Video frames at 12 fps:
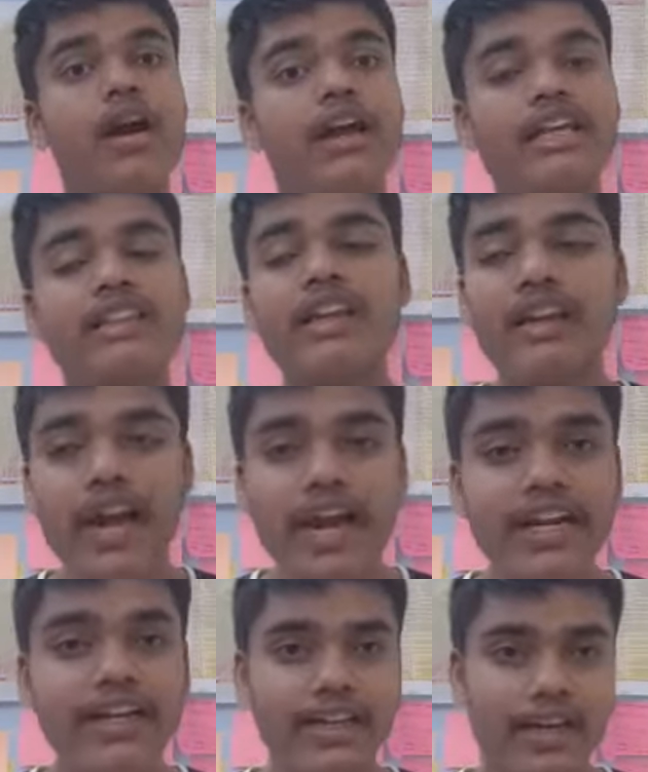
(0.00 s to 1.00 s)
In the
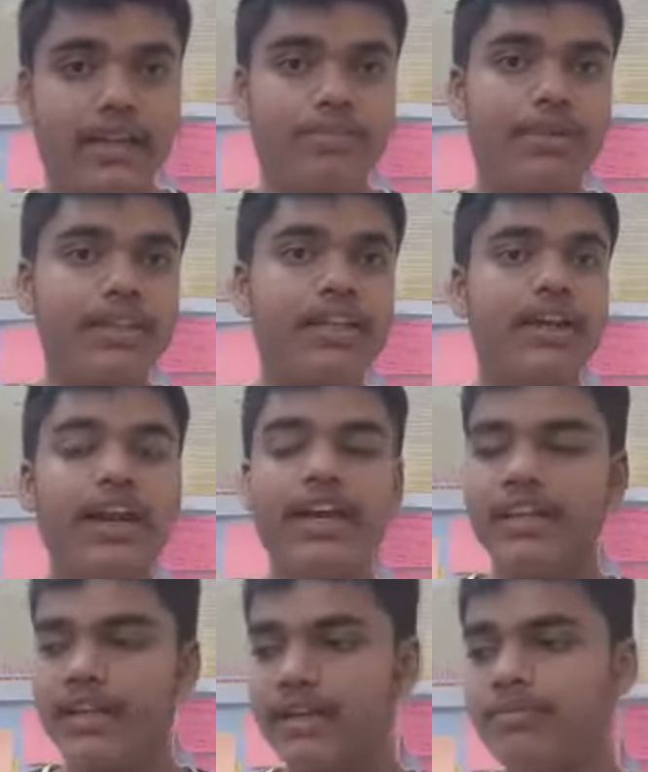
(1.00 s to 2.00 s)
night time
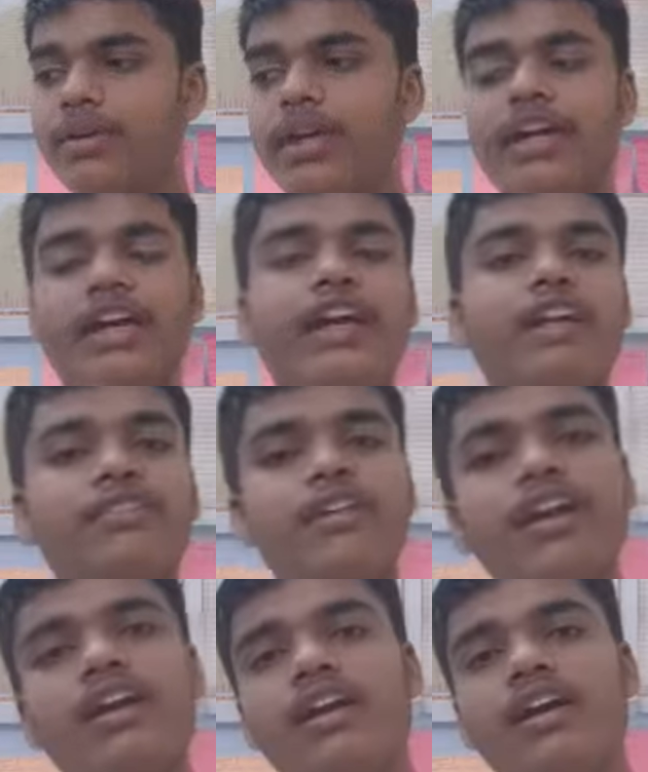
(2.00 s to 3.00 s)
it
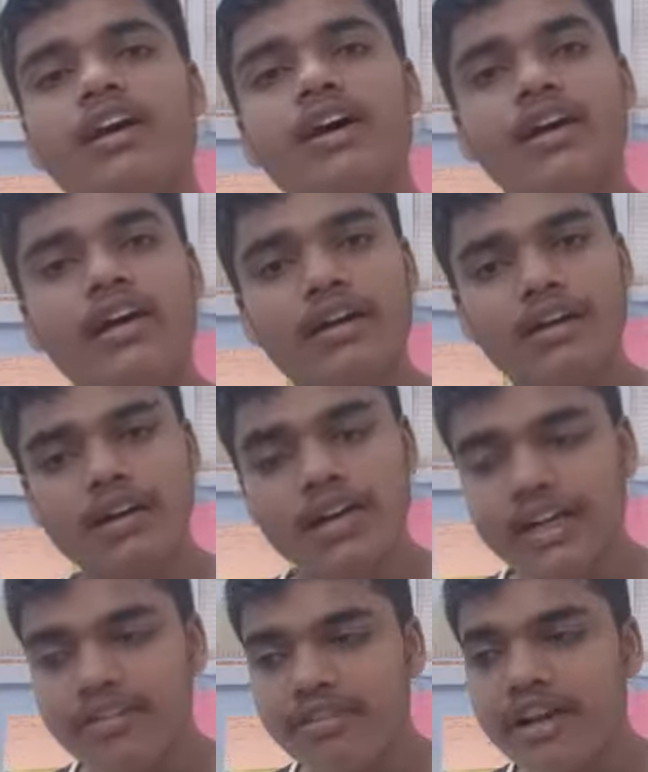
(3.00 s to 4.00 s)

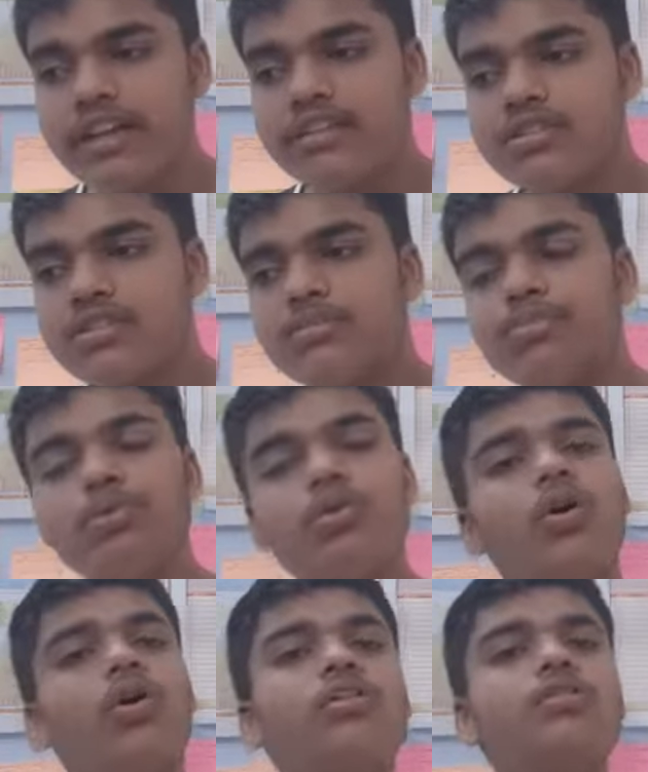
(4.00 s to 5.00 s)
will distribute
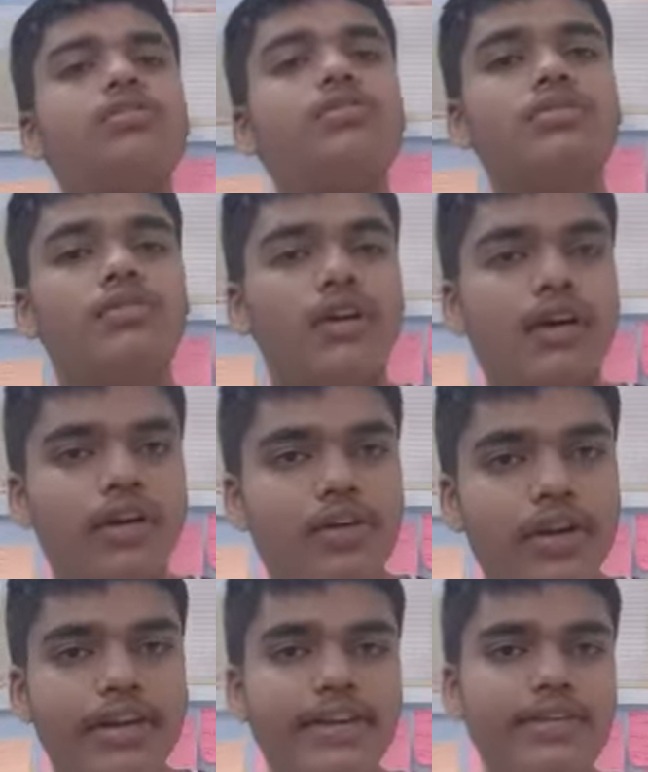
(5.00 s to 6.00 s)
all those
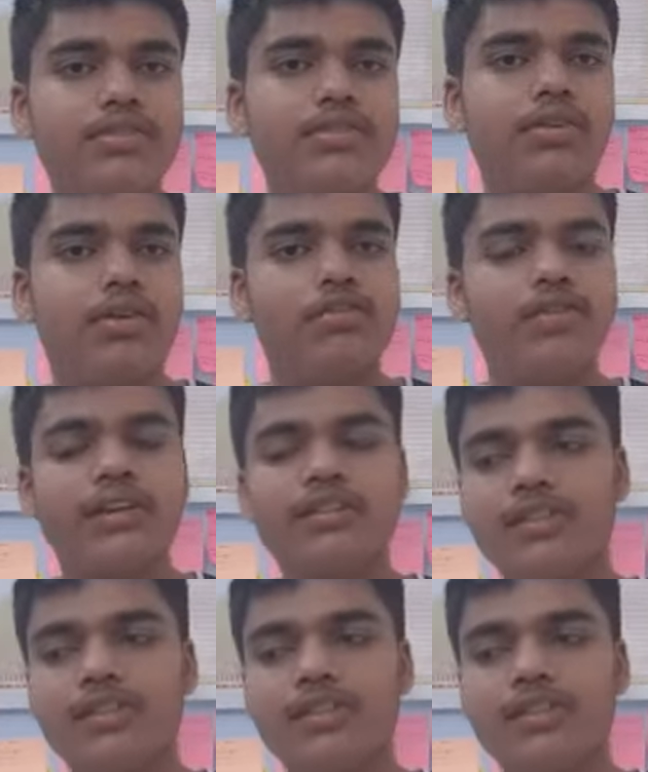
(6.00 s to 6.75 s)
radiation, or we can say